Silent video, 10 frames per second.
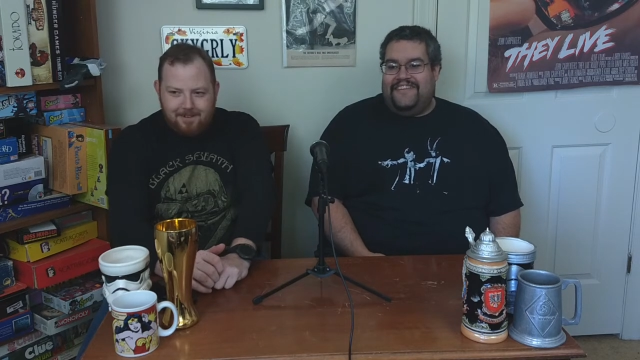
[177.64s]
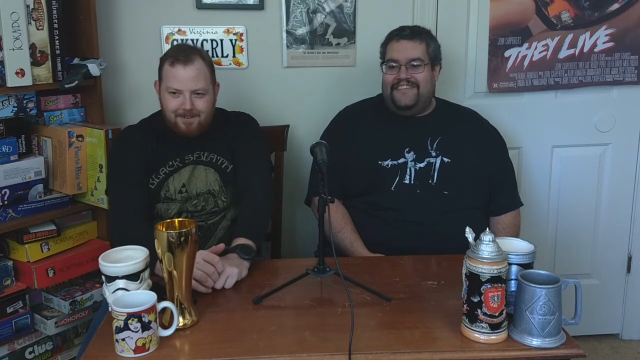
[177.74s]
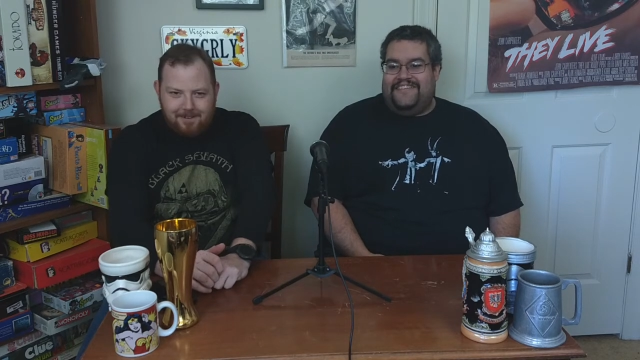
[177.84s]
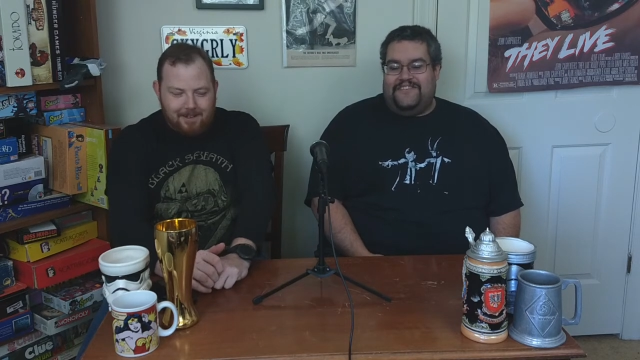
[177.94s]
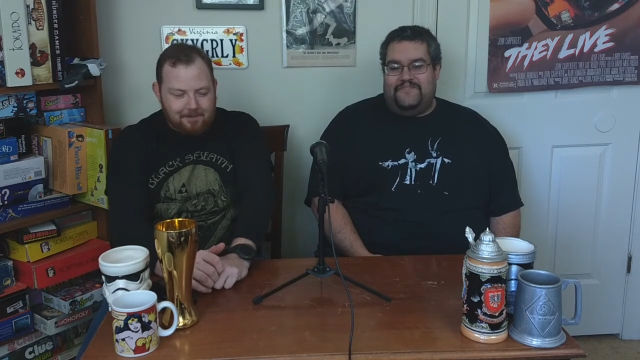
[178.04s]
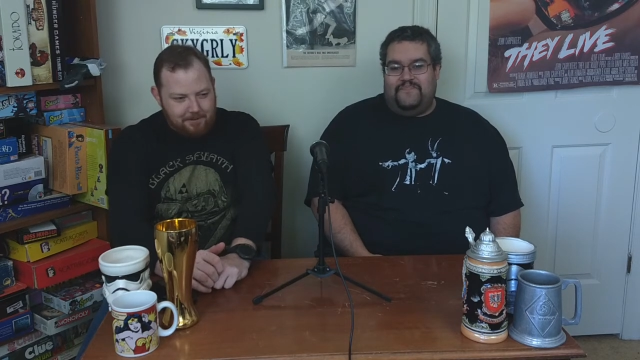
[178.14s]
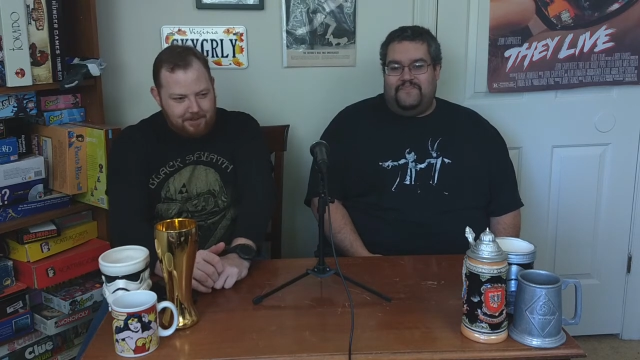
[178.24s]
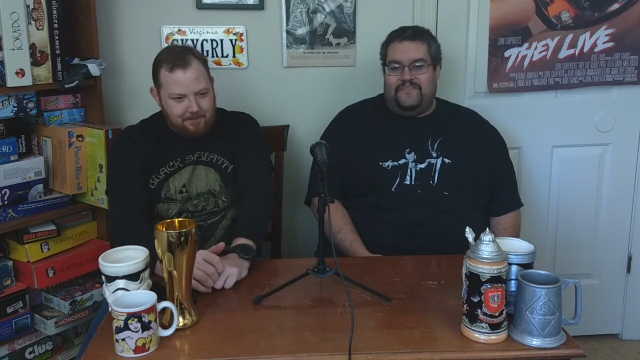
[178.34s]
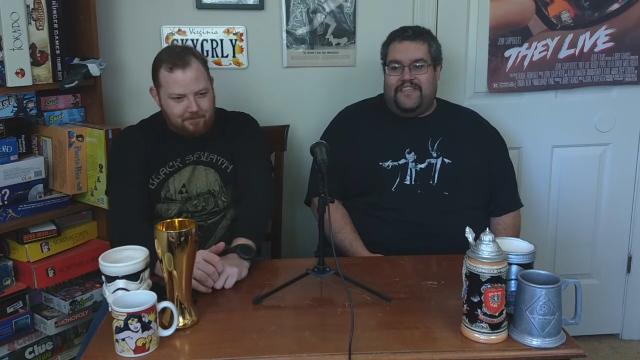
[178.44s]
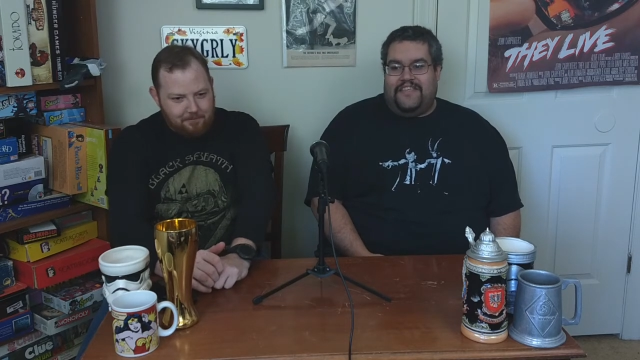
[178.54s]
Speaker 1: Yeah, we would
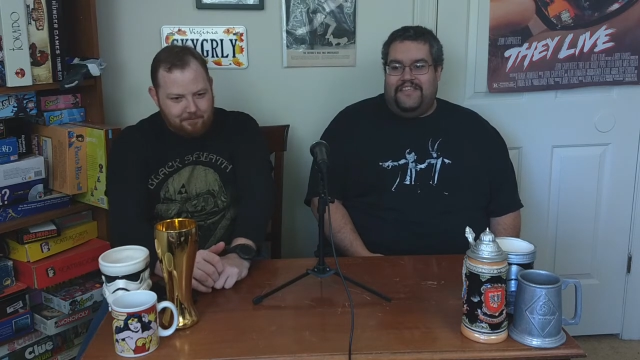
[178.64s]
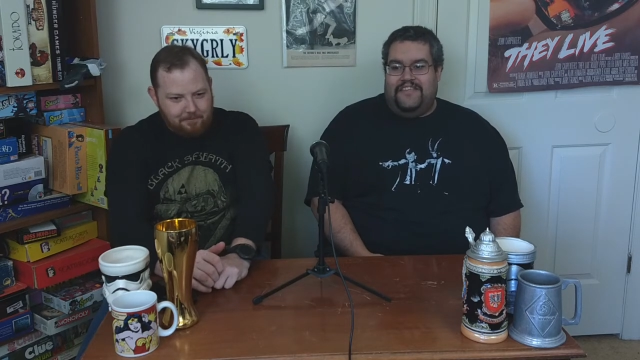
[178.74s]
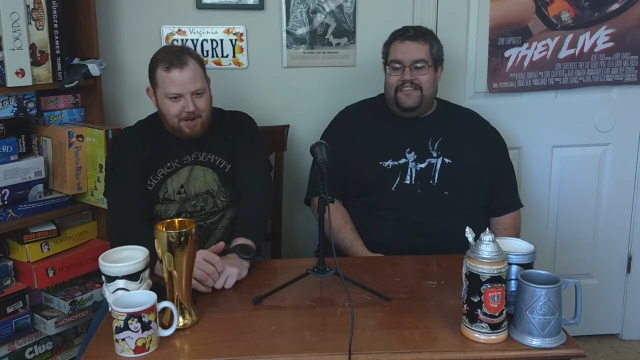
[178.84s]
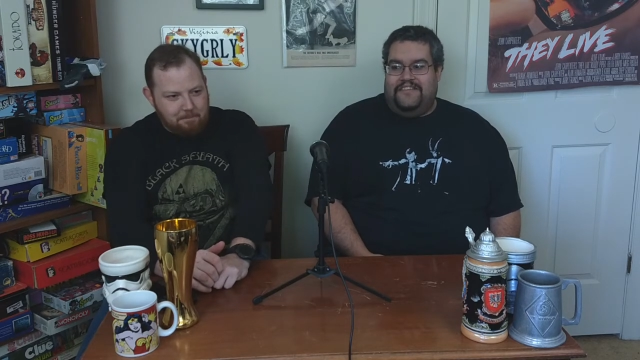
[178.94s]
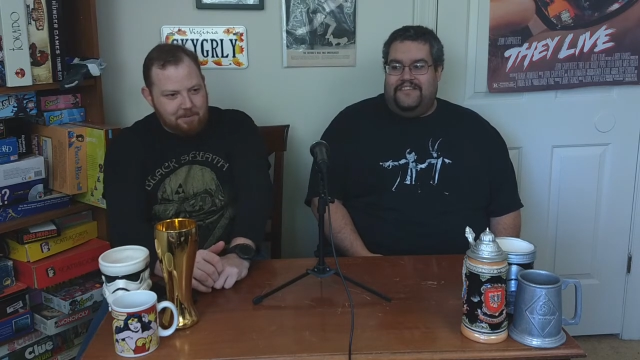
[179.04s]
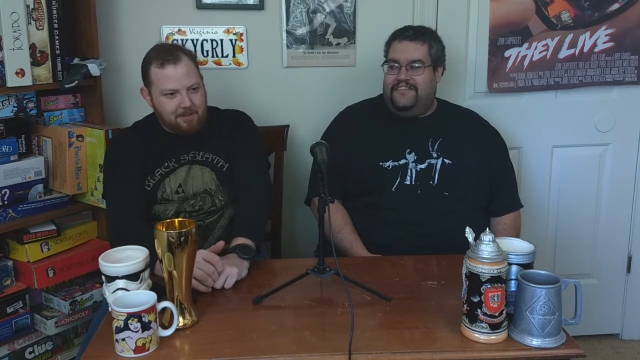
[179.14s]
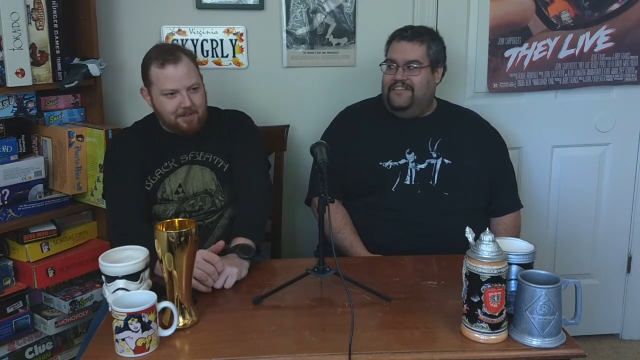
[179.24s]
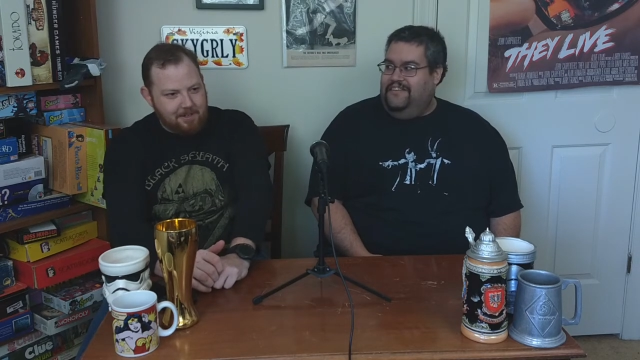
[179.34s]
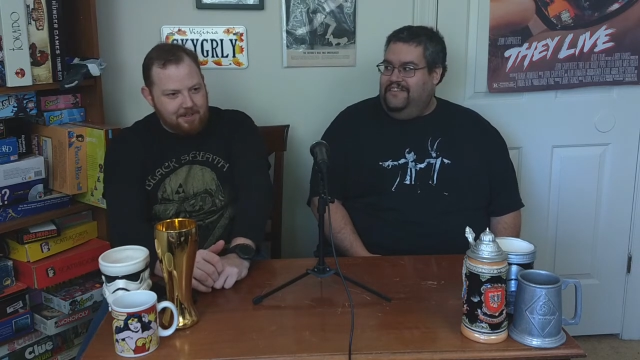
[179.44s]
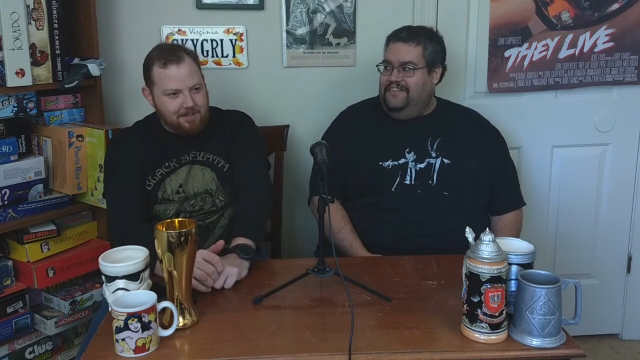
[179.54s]
have rampant,
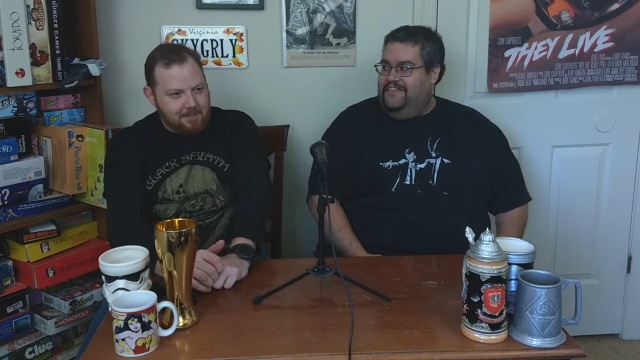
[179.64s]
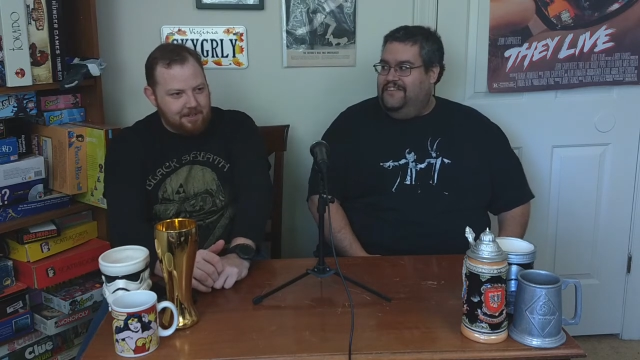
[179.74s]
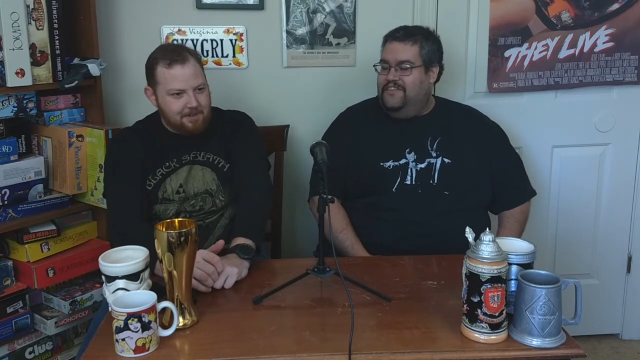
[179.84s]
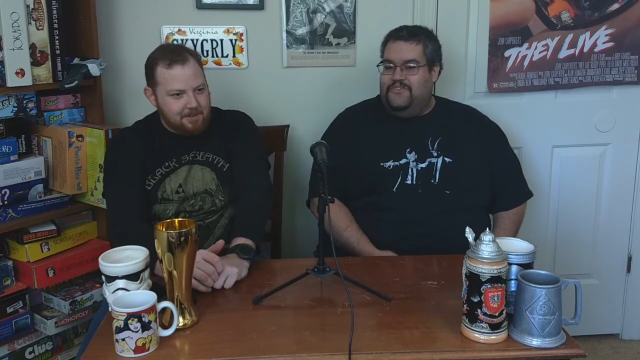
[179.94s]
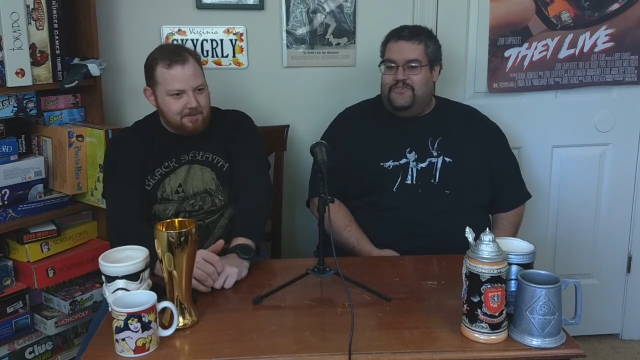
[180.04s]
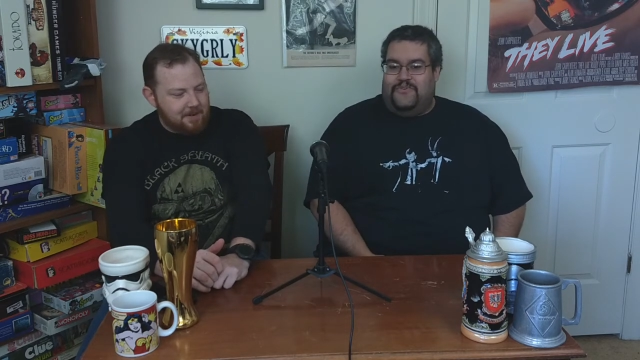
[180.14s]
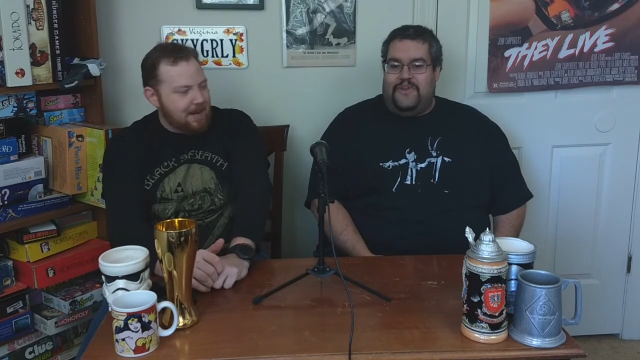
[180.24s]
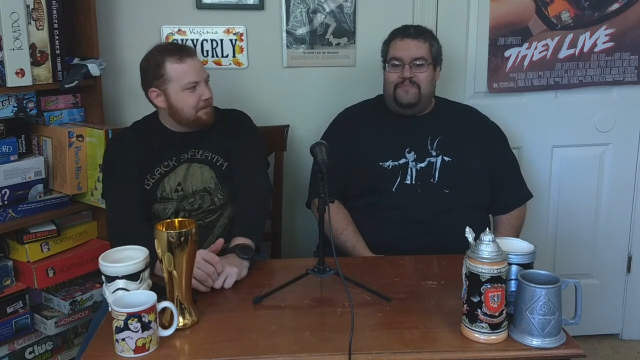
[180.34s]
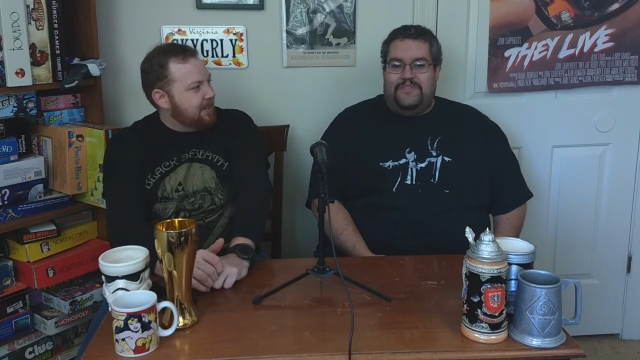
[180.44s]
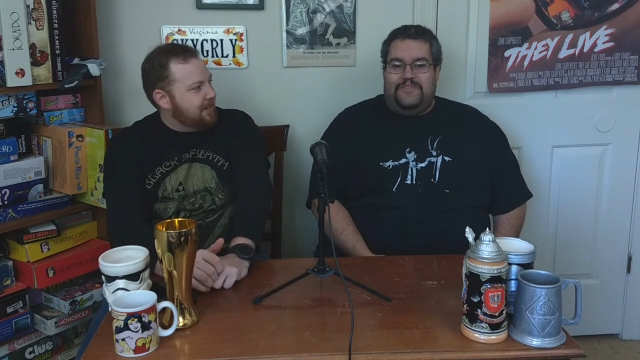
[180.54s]
uh,
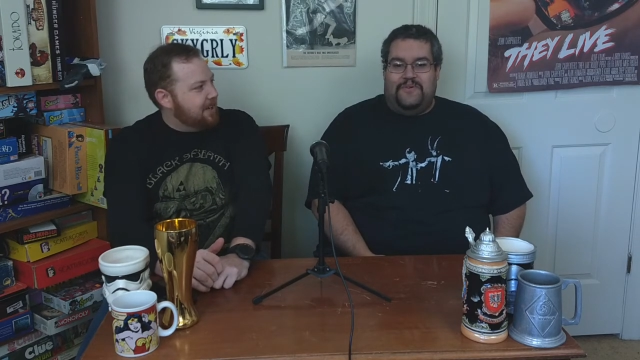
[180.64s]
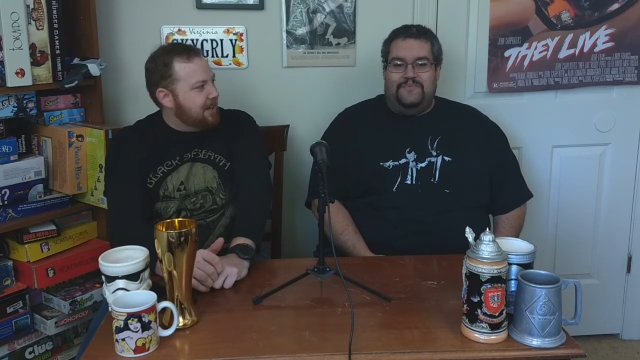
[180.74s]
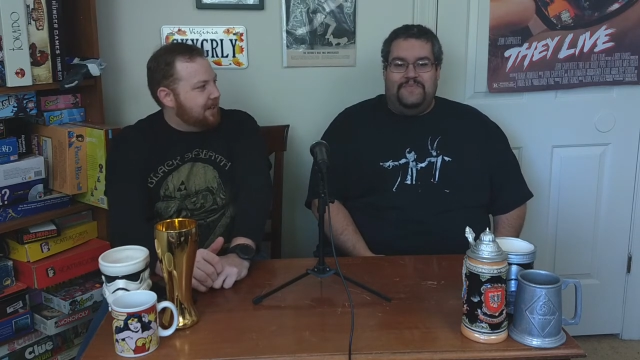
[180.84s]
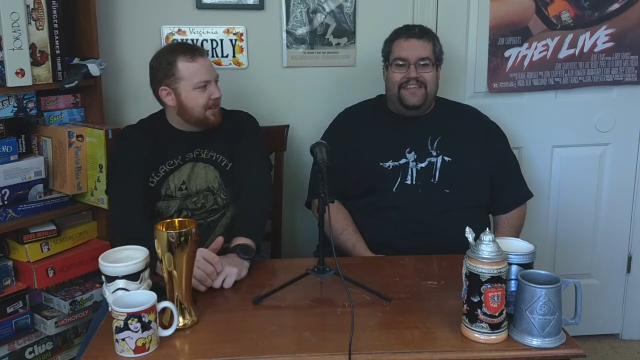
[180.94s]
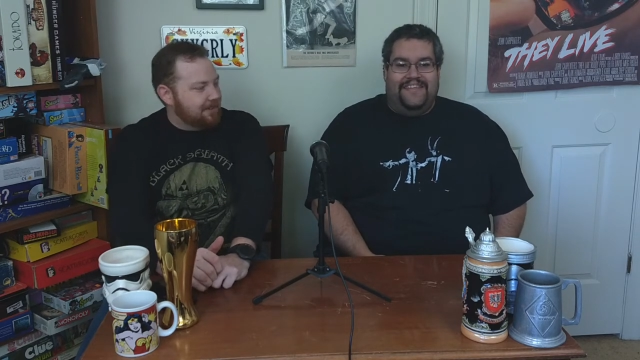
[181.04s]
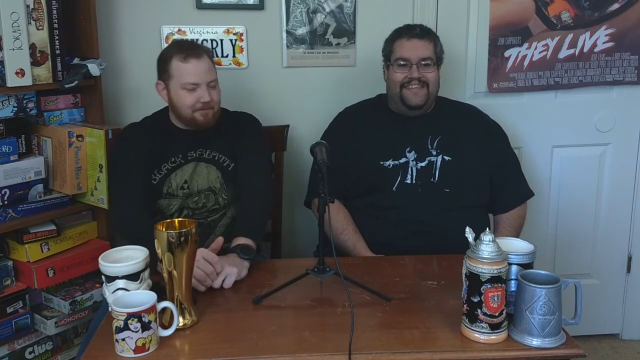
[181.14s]
Speaker 2: rampant, gun,